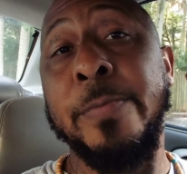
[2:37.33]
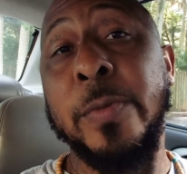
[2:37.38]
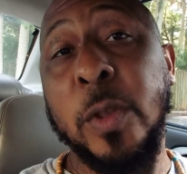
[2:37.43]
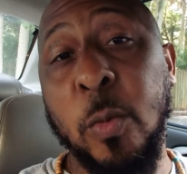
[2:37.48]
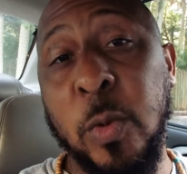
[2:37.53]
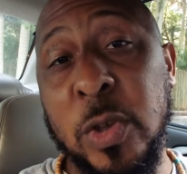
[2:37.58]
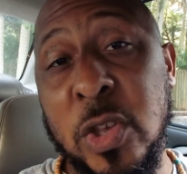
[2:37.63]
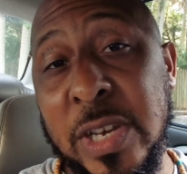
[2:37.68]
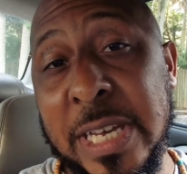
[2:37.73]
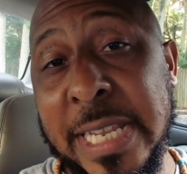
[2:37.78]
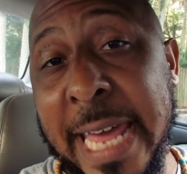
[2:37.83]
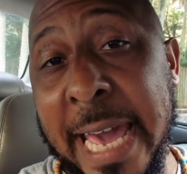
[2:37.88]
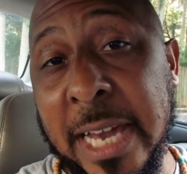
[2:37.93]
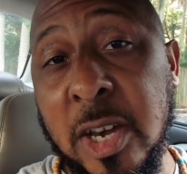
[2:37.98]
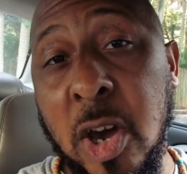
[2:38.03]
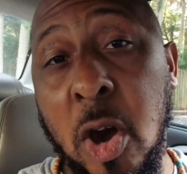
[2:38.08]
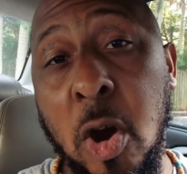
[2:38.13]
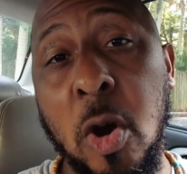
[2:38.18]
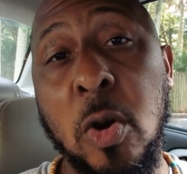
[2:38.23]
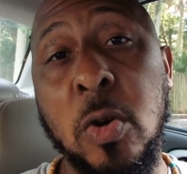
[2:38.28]
When you get that
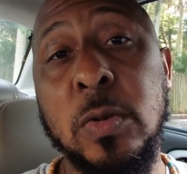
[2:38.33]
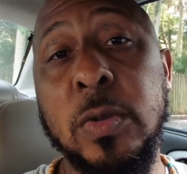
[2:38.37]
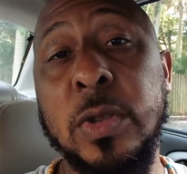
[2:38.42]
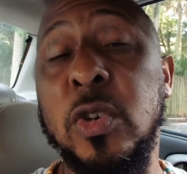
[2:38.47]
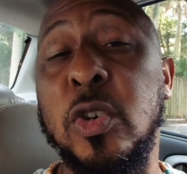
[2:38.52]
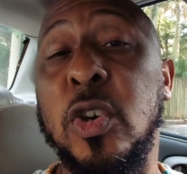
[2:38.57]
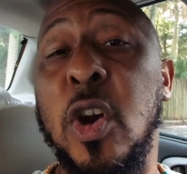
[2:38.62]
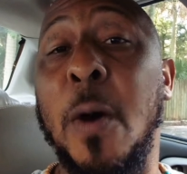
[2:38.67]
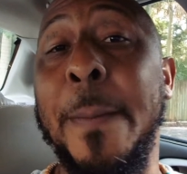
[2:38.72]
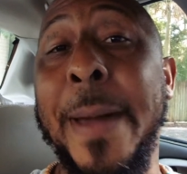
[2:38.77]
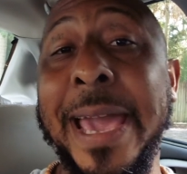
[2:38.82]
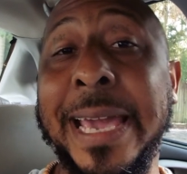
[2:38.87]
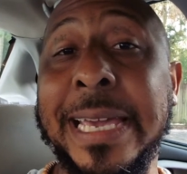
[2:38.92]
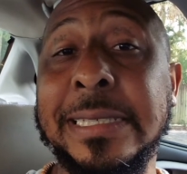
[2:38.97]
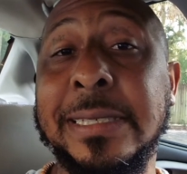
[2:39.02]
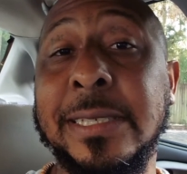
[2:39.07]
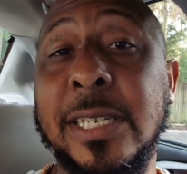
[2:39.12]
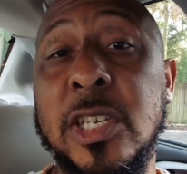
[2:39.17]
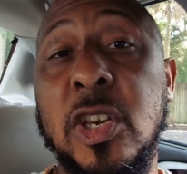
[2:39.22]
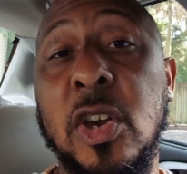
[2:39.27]
code, you go back
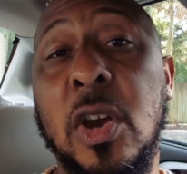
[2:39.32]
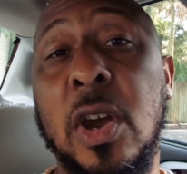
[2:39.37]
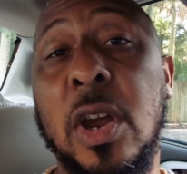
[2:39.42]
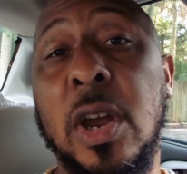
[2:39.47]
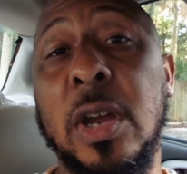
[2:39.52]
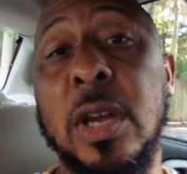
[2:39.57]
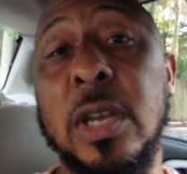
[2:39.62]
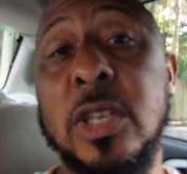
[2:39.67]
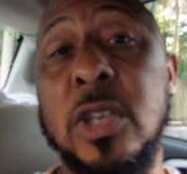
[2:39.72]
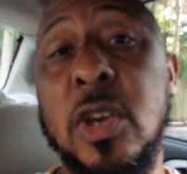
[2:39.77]
into your